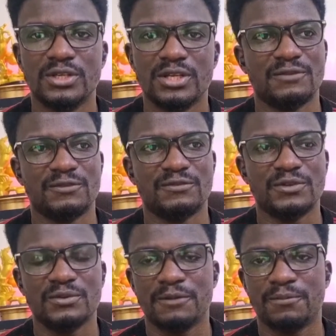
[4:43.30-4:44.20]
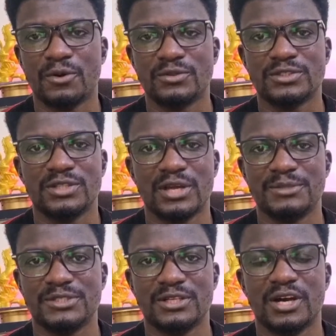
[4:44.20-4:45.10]
If you feel a pulse, that
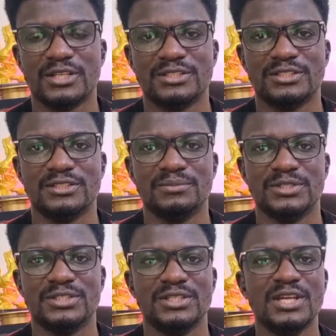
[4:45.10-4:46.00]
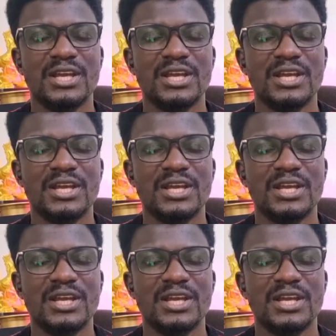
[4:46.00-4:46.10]
means the heart is still beating.